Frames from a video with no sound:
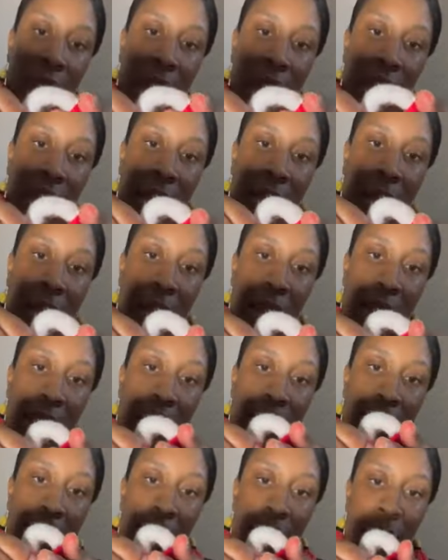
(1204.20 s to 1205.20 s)
like
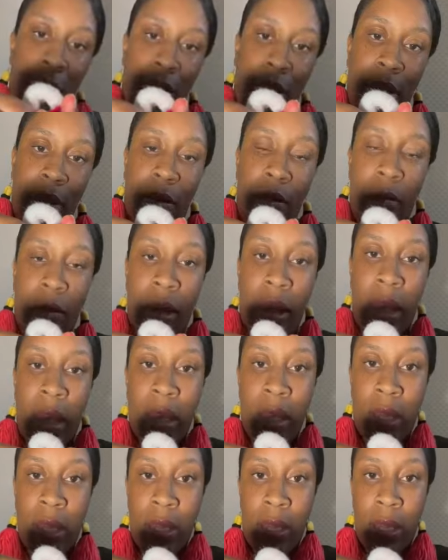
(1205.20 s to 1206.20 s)
this,
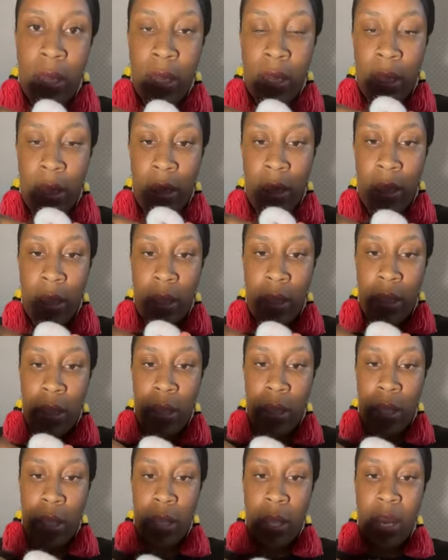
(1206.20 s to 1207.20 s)
okay?
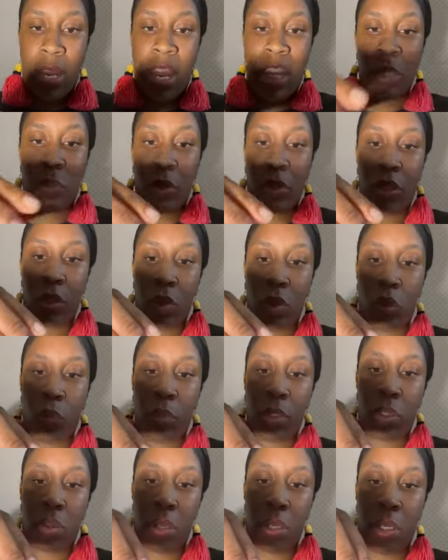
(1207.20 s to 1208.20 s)
And that's what your loop
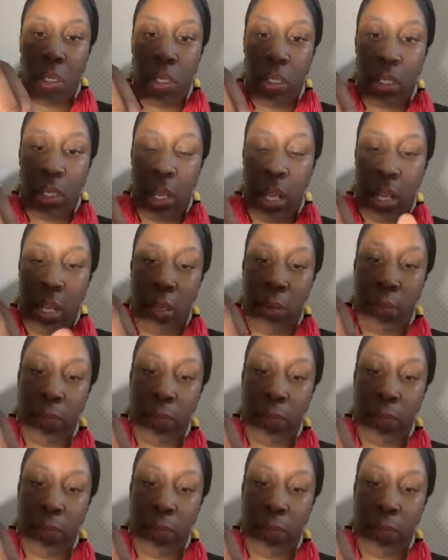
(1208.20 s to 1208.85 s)
is going to look like.